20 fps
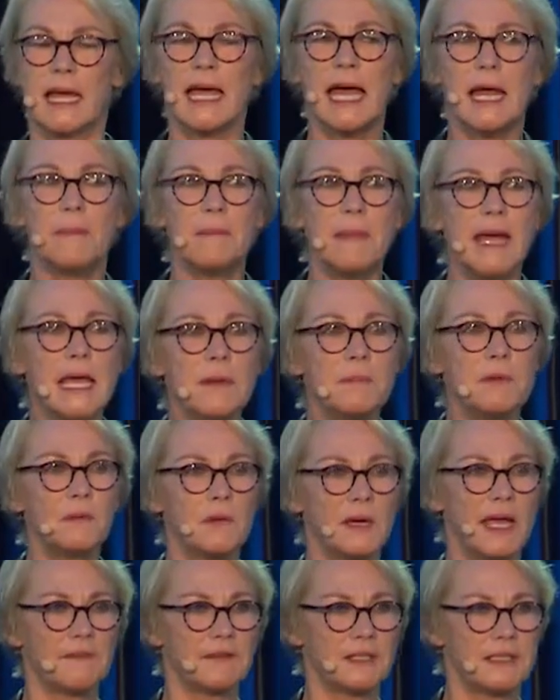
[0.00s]
And maybe
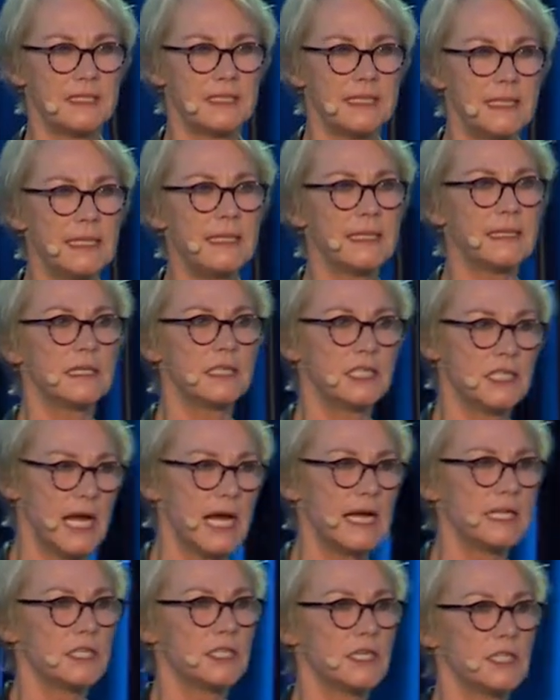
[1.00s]
we have seen the
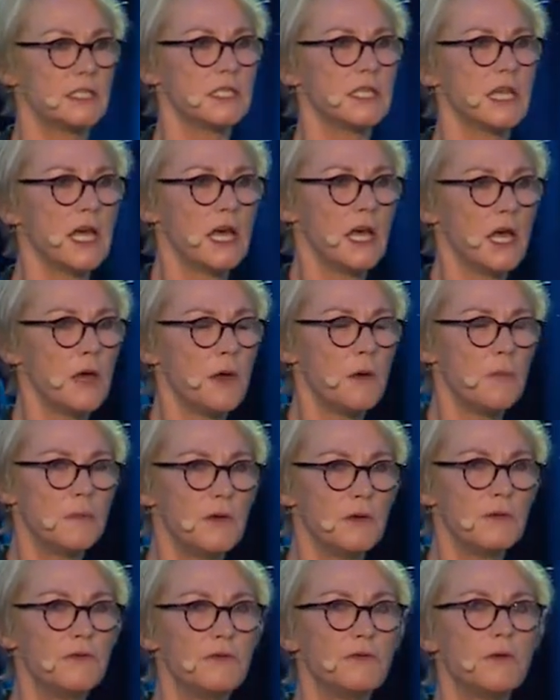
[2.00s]
changes
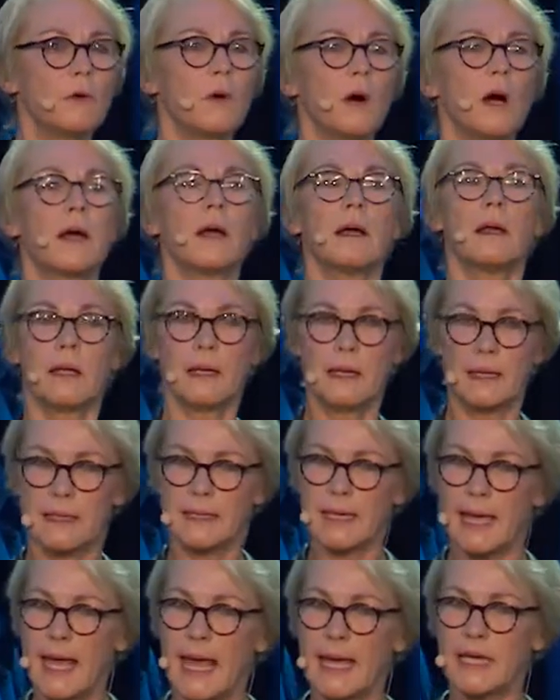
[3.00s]
before
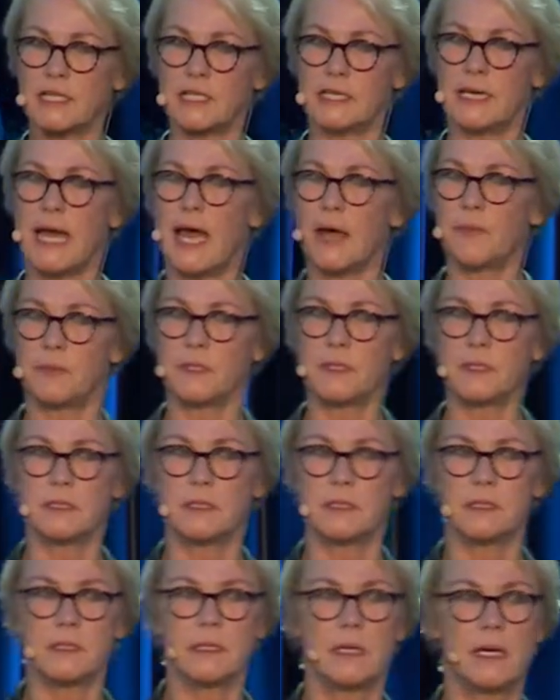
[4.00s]
they actually
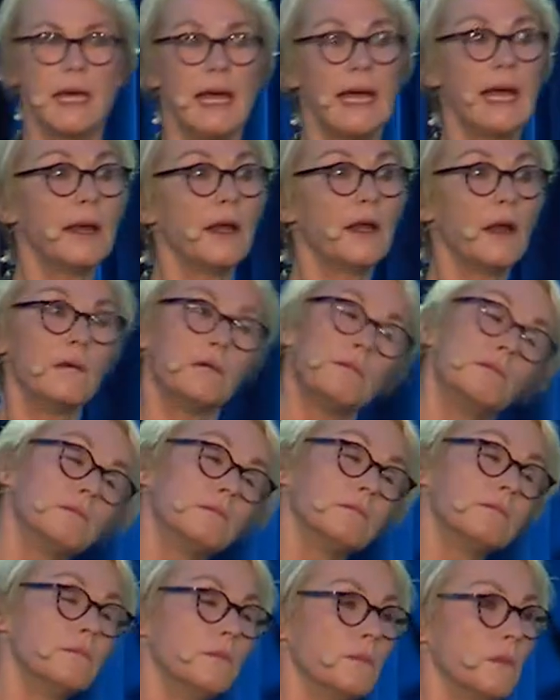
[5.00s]
happens, and
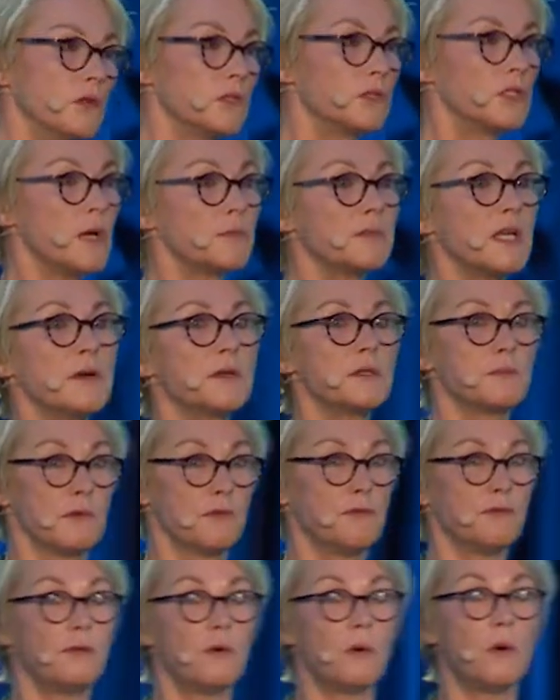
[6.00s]
sometimes
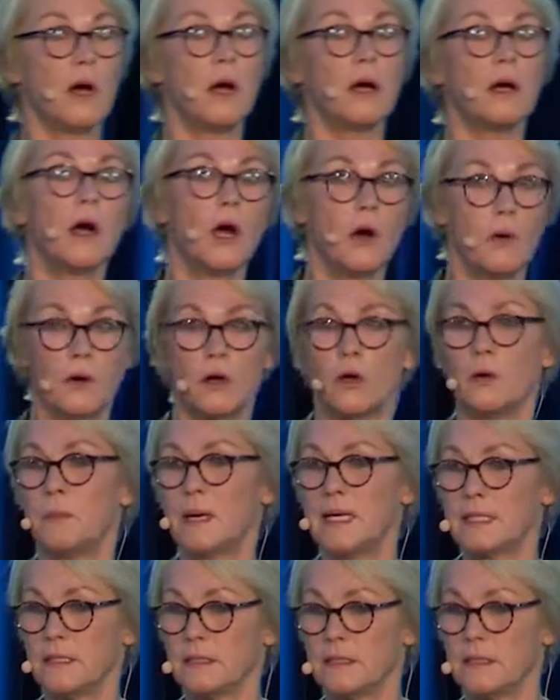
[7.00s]
before our
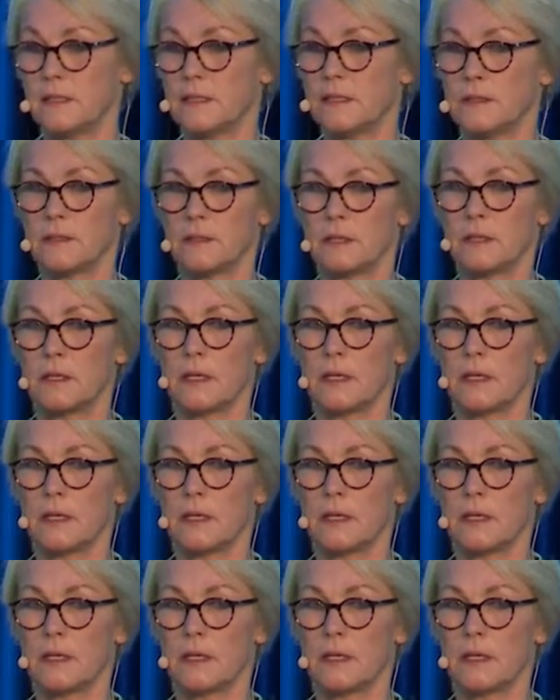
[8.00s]
competitors.